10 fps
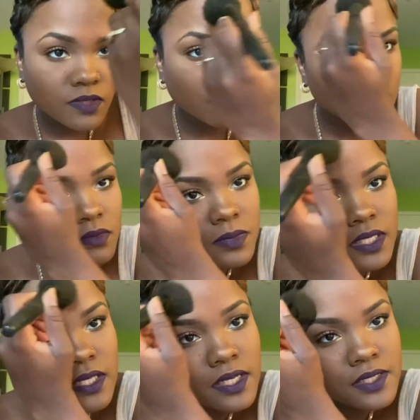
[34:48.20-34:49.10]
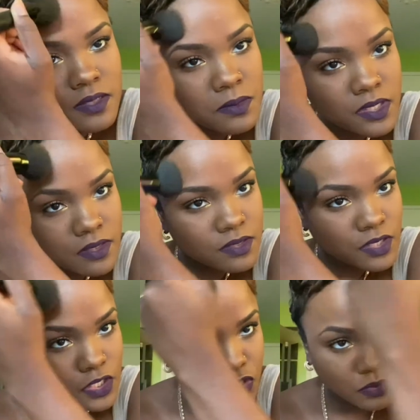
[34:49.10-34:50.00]
doing my last minute
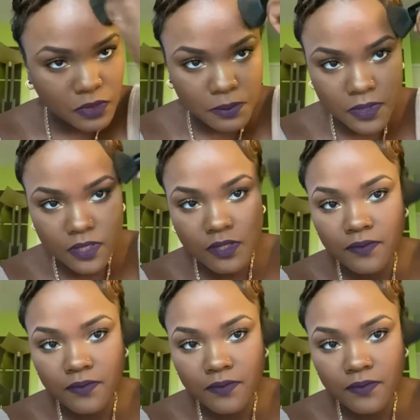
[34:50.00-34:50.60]
touch-ups.